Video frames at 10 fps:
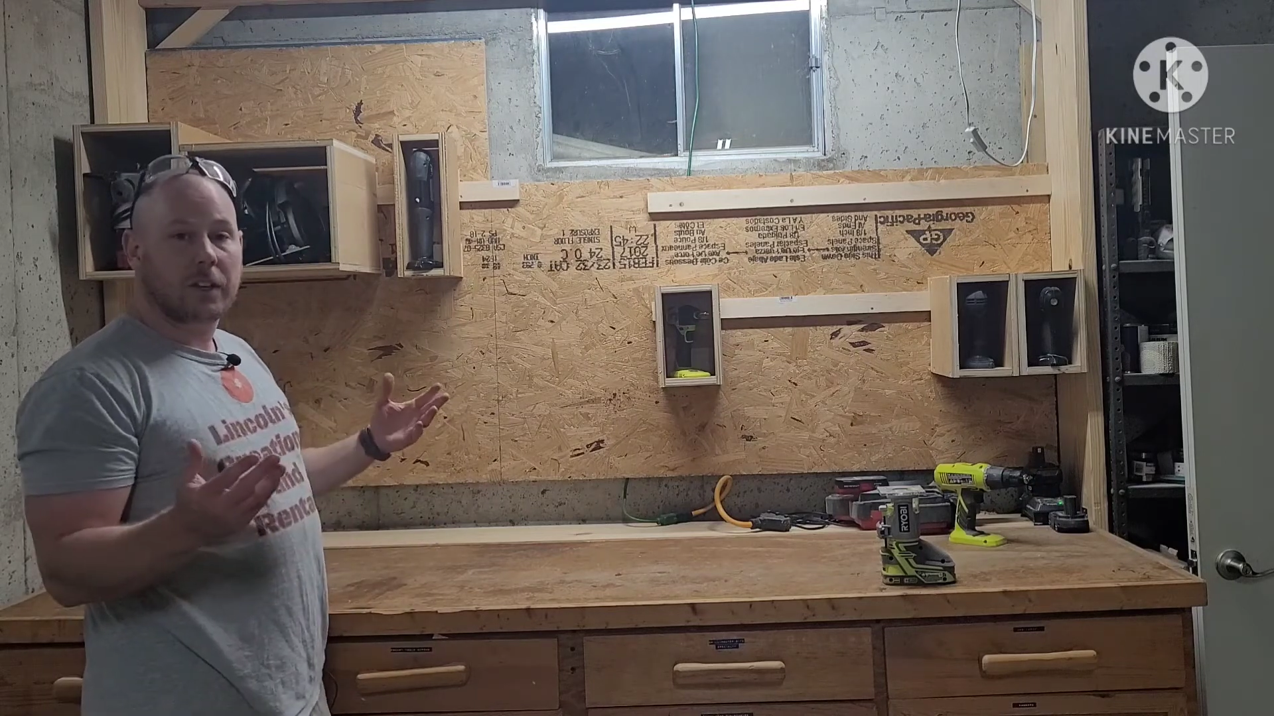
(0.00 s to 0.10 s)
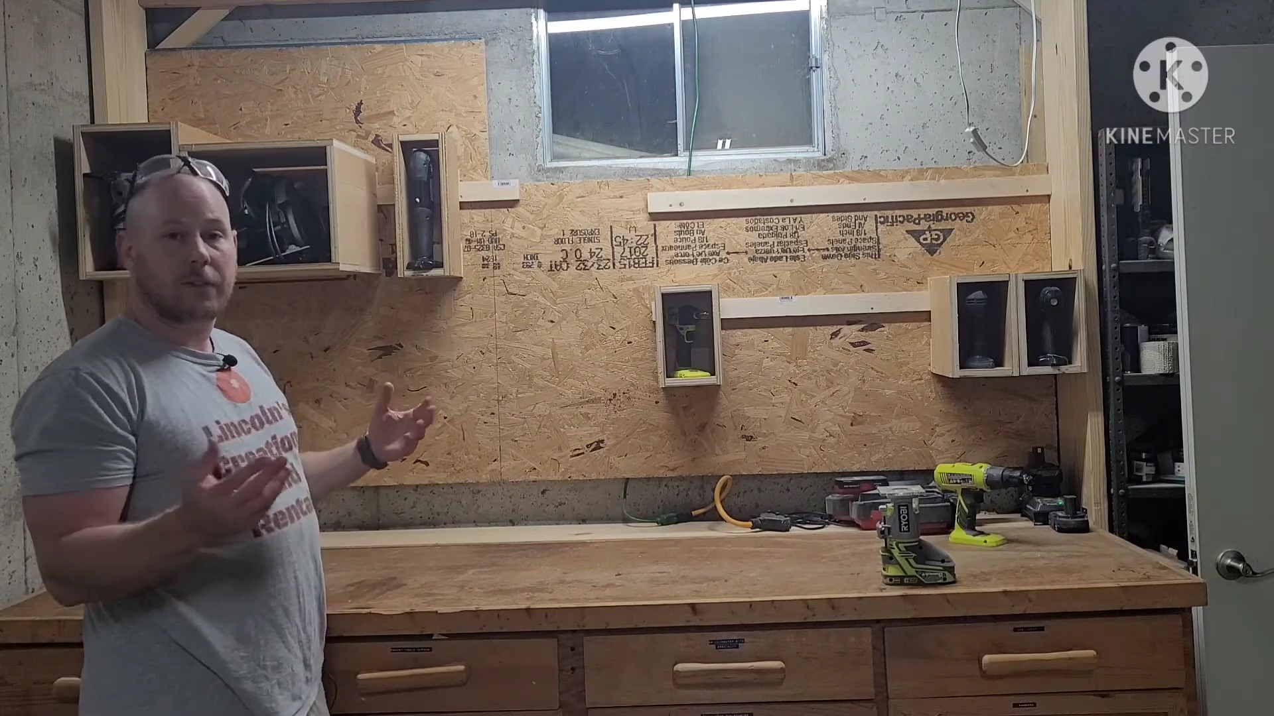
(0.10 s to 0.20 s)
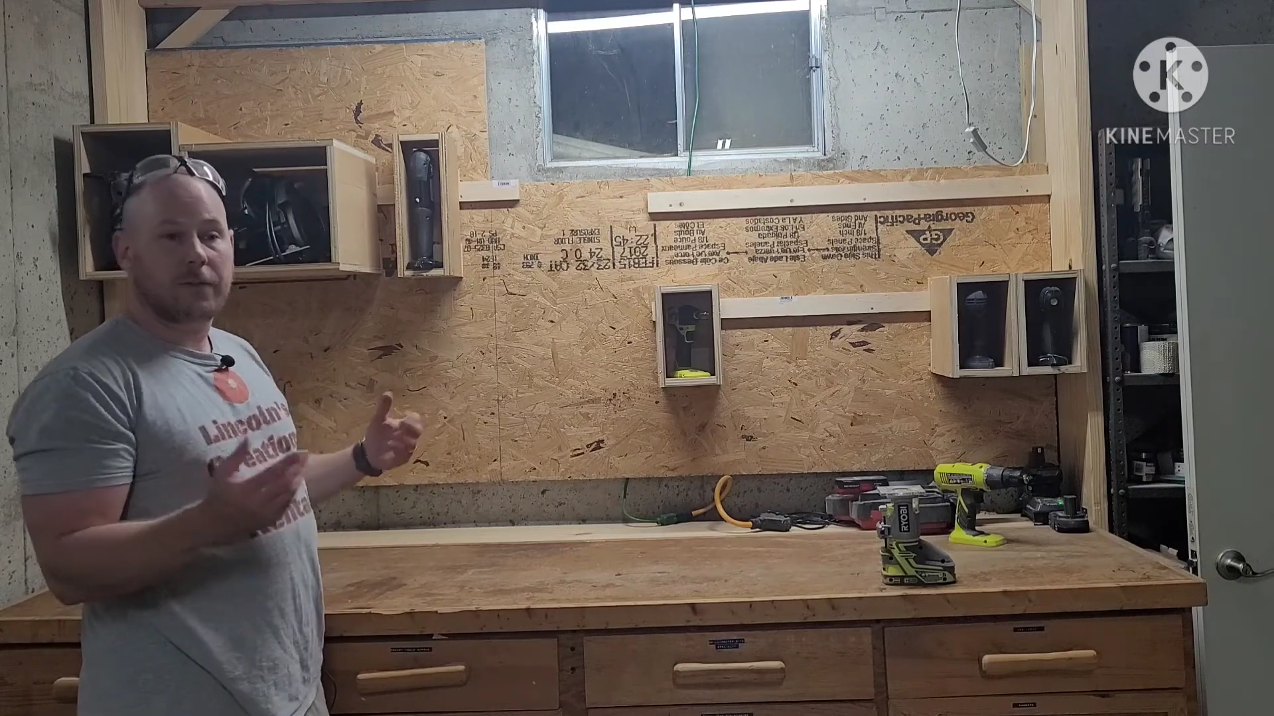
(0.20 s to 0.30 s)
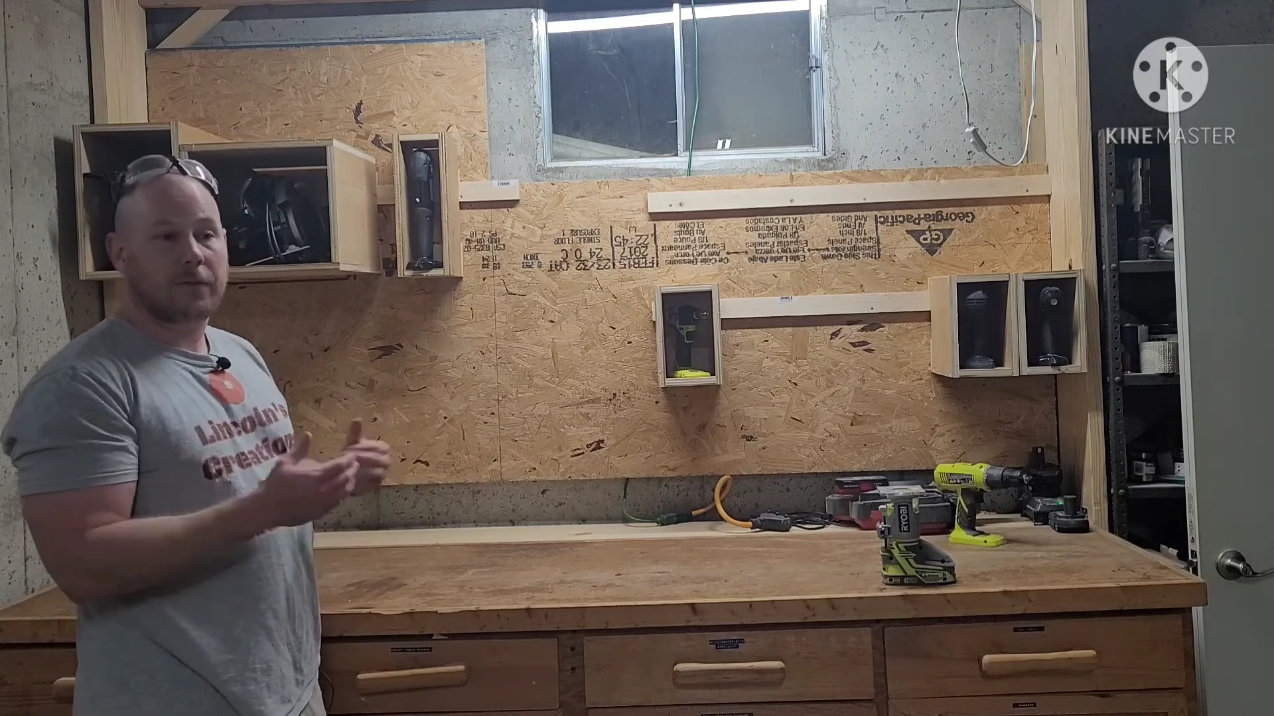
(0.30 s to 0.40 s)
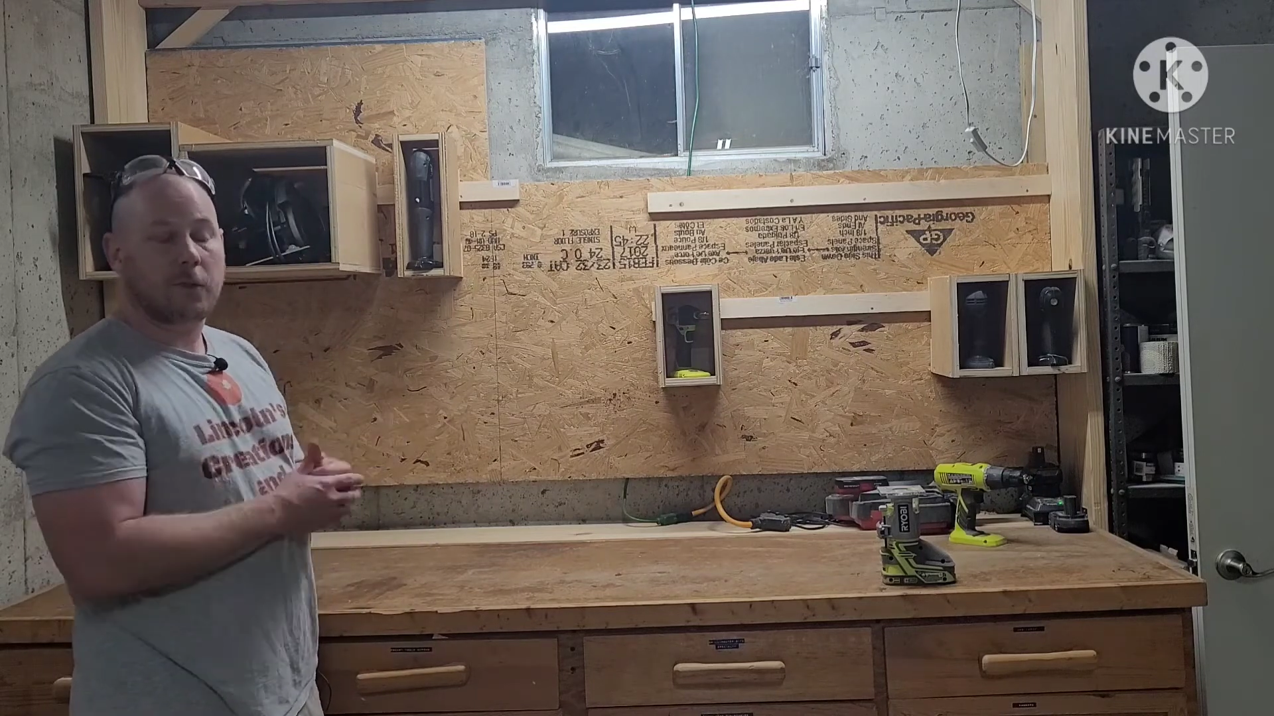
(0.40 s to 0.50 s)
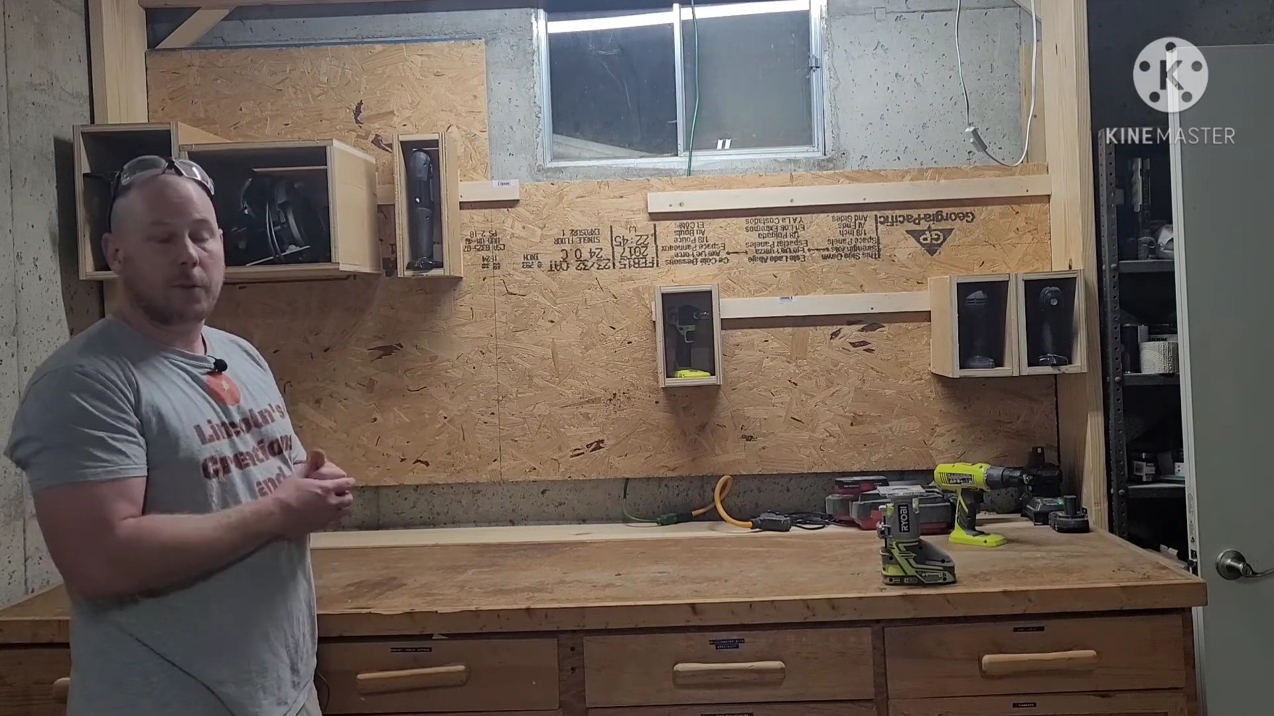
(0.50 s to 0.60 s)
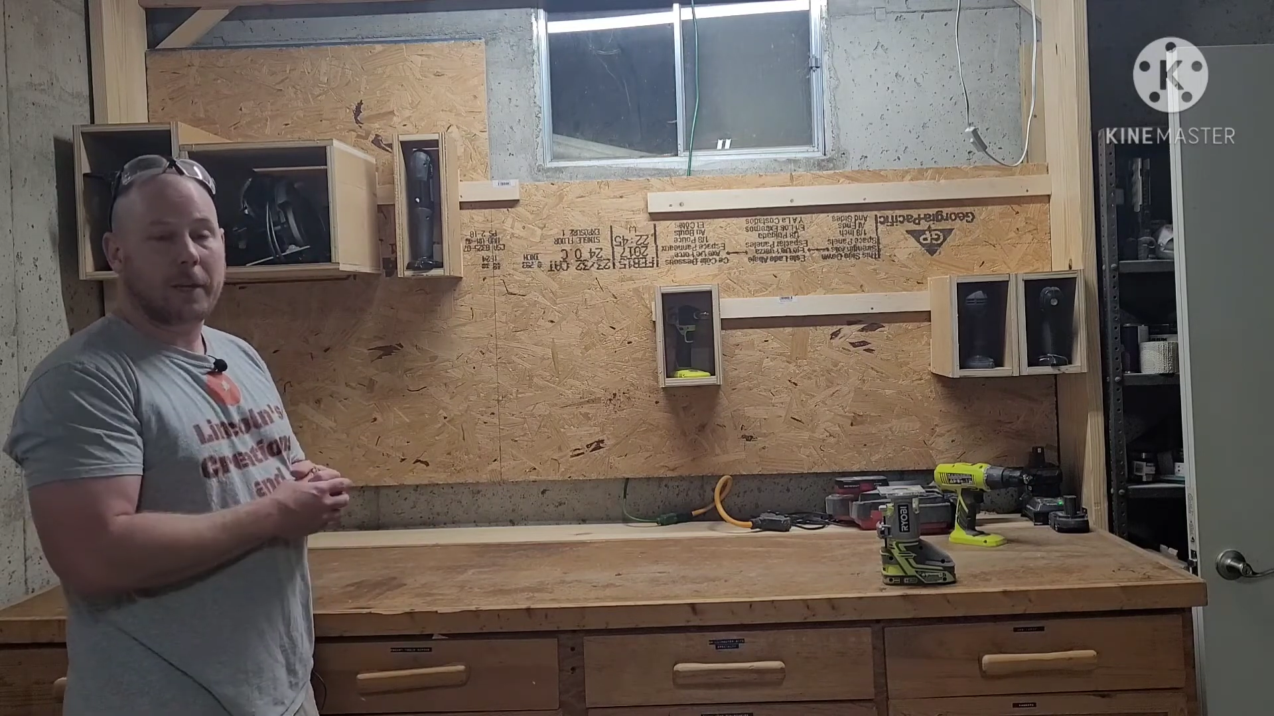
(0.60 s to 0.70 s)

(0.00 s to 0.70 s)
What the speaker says: and stuff